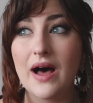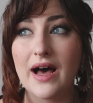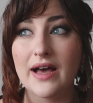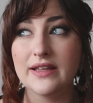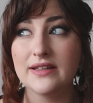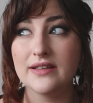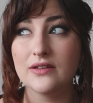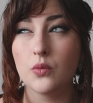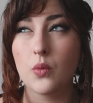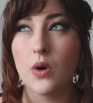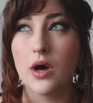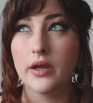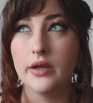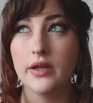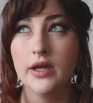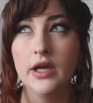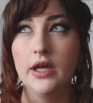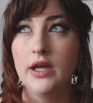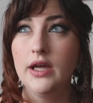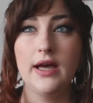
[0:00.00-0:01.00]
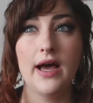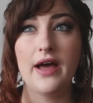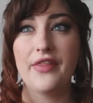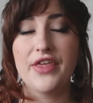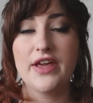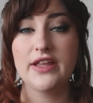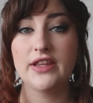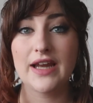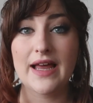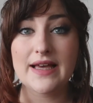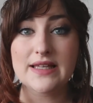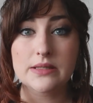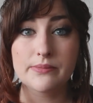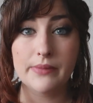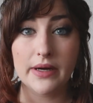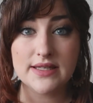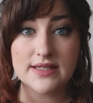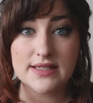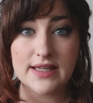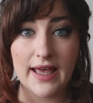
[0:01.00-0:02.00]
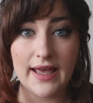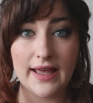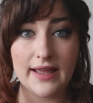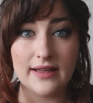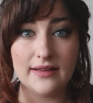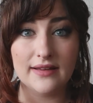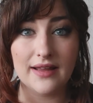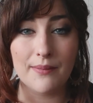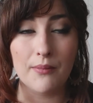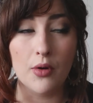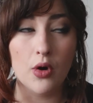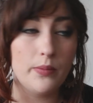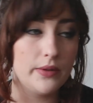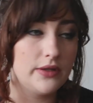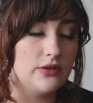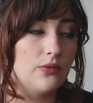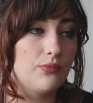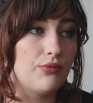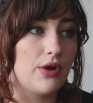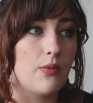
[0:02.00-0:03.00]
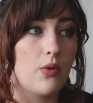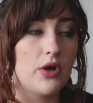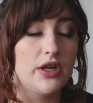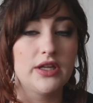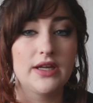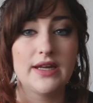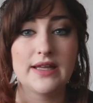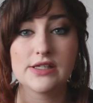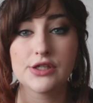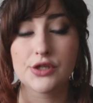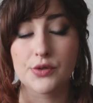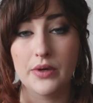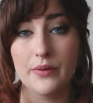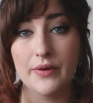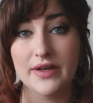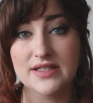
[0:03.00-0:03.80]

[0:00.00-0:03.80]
I did one, I think, the last month, and I'm hoping to bring one the next 3